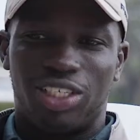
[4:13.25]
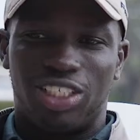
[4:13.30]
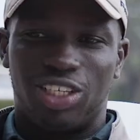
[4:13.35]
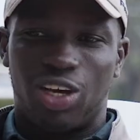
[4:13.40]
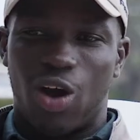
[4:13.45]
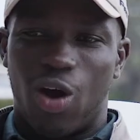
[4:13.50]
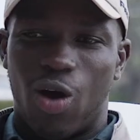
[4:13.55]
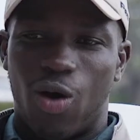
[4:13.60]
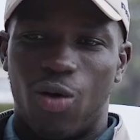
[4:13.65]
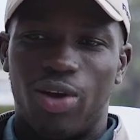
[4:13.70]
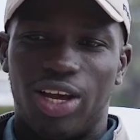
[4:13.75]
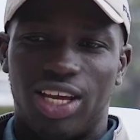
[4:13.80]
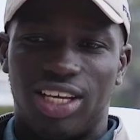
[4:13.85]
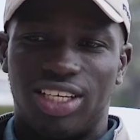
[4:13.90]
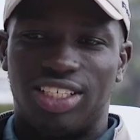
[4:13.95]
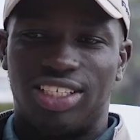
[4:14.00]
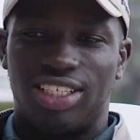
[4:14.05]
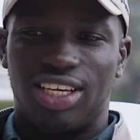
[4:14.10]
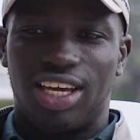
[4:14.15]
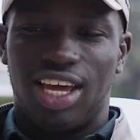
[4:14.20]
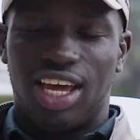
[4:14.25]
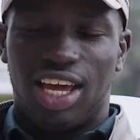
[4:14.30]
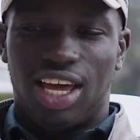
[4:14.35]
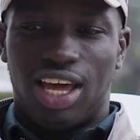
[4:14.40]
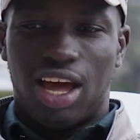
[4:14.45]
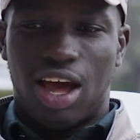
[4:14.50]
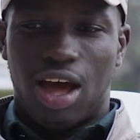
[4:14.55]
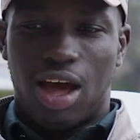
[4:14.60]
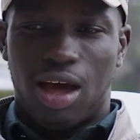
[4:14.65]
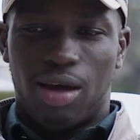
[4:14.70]
she always
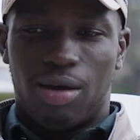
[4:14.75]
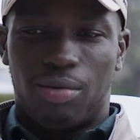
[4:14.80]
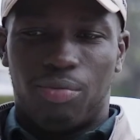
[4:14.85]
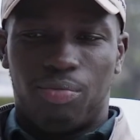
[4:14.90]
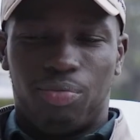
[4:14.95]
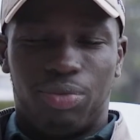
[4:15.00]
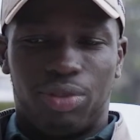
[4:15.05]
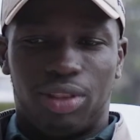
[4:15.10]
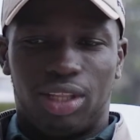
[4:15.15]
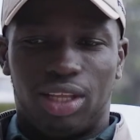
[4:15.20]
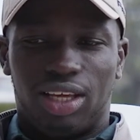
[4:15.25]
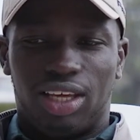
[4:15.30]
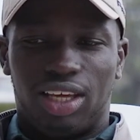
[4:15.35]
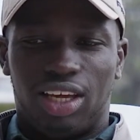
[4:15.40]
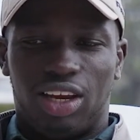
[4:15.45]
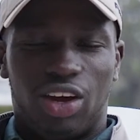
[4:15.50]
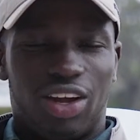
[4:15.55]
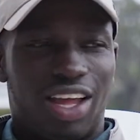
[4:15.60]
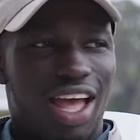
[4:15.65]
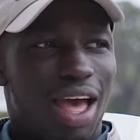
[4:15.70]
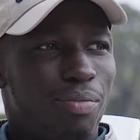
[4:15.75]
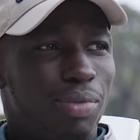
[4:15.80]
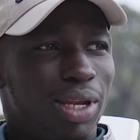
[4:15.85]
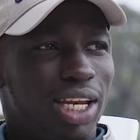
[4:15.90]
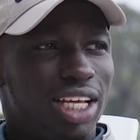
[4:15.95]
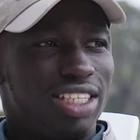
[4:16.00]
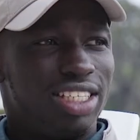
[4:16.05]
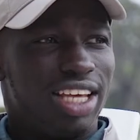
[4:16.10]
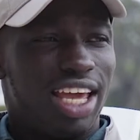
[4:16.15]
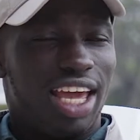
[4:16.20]
got me
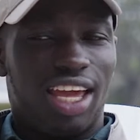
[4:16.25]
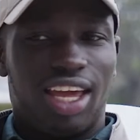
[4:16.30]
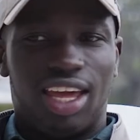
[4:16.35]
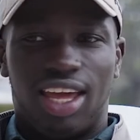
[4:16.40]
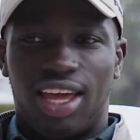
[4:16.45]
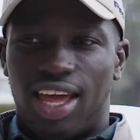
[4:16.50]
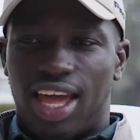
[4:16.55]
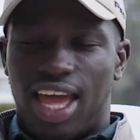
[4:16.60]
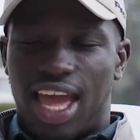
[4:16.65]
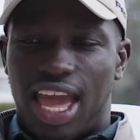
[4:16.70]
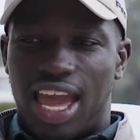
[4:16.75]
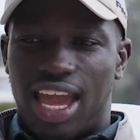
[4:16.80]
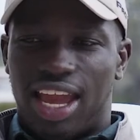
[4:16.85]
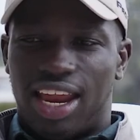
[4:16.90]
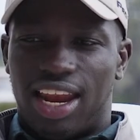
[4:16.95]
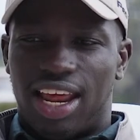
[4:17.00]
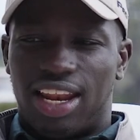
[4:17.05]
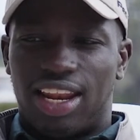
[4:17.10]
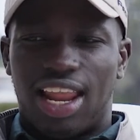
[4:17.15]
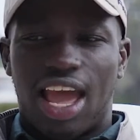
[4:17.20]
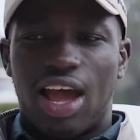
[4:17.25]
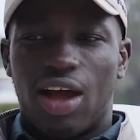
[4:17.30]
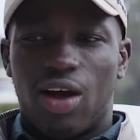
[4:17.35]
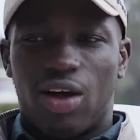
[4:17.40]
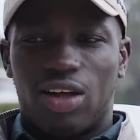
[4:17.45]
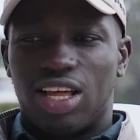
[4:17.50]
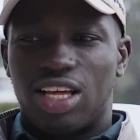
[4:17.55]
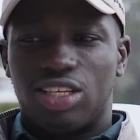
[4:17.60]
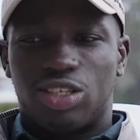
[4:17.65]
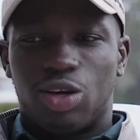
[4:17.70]
to say, and
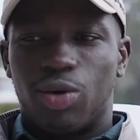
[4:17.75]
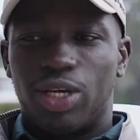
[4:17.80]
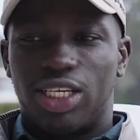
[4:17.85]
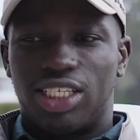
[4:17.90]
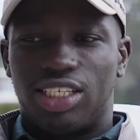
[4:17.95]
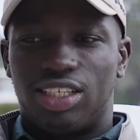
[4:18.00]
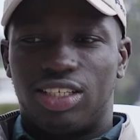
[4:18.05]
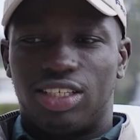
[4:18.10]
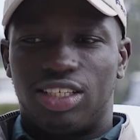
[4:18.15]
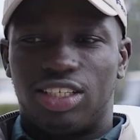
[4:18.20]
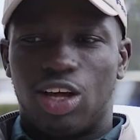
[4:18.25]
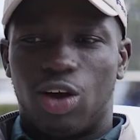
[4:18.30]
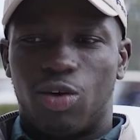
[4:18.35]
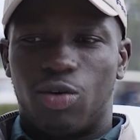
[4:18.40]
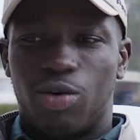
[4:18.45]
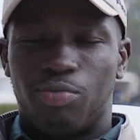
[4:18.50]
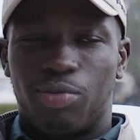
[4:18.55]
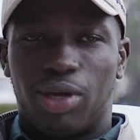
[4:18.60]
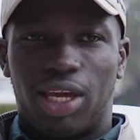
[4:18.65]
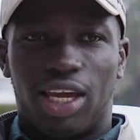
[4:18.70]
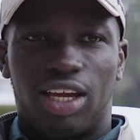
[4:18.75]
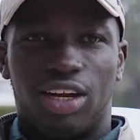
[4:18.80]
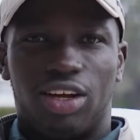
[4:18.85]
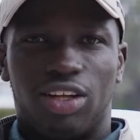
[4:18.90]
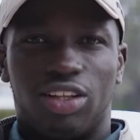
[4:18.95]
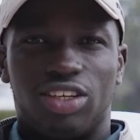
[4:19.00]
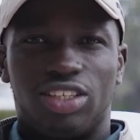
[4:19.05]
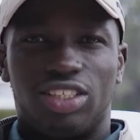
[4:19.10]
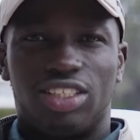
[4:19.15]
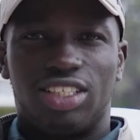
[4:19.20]
that's always stuck with me.
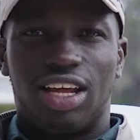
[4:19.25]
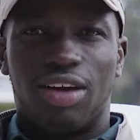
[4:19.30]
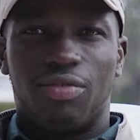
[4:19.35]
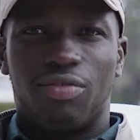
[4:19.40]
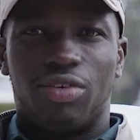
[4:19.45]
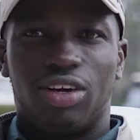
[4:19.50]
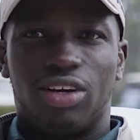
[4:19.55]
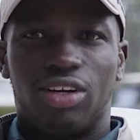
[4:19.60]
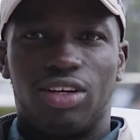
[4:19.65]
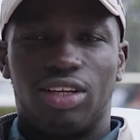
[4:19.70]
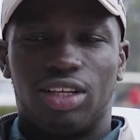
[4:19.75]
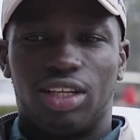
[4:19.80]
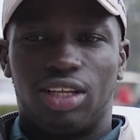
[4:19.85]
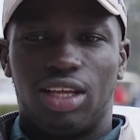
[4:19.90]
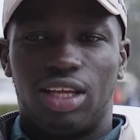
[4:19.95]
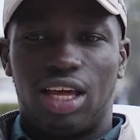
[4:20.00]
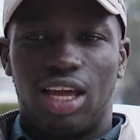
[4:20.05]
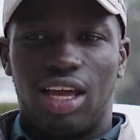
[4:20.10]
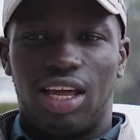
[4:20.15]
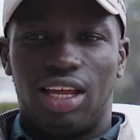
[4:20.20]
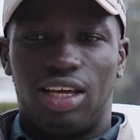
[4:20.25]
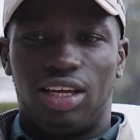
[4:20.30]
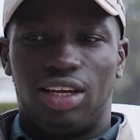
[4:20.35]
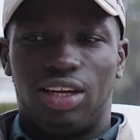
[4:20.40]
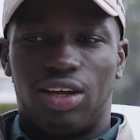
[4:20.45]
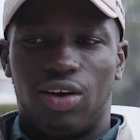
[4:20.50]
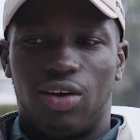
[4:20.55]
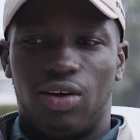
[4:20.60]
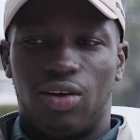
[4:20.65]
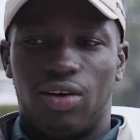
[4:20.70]
There's never
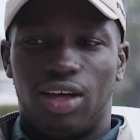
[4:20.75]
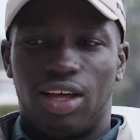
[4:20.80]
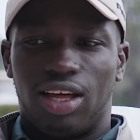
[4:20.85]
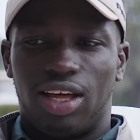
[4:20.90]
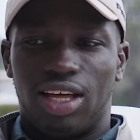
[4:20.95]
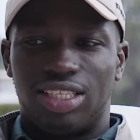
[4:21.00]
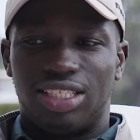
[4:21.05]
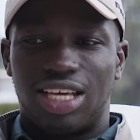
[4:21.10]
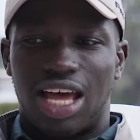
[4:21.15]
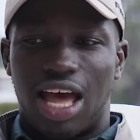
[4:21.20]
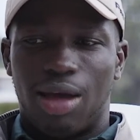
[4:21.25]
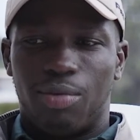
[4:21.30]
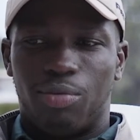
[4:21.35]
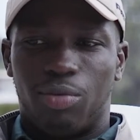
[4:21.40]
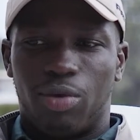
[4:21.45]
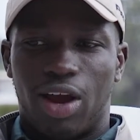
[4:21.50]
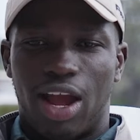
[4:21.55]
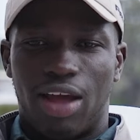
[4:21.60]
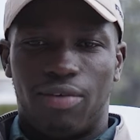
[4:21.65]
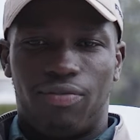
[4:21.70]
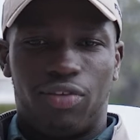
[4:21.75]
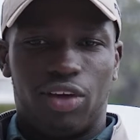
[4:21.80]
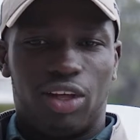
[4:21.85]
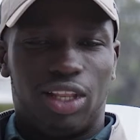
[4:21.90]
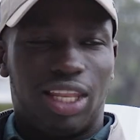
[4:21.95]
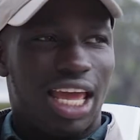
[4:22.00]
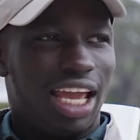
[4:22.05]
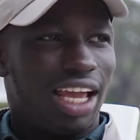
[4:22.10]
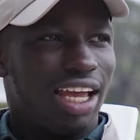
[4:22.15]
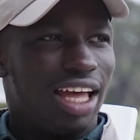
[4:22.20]
a time where I feel
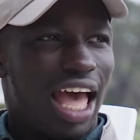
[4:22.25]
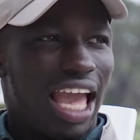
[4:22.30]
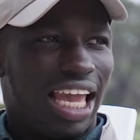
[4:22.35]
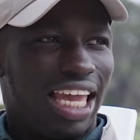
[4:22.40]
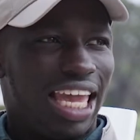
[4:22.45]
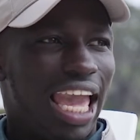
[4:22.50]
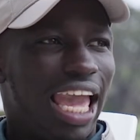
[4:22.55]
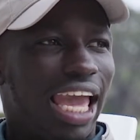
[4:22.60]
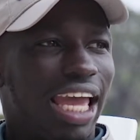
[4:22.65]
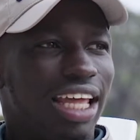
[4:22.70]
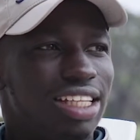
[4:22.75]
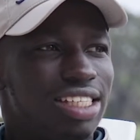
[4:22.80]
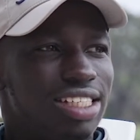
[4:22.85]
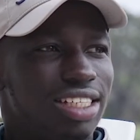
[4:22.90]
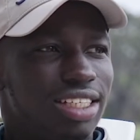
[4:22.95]
like I can't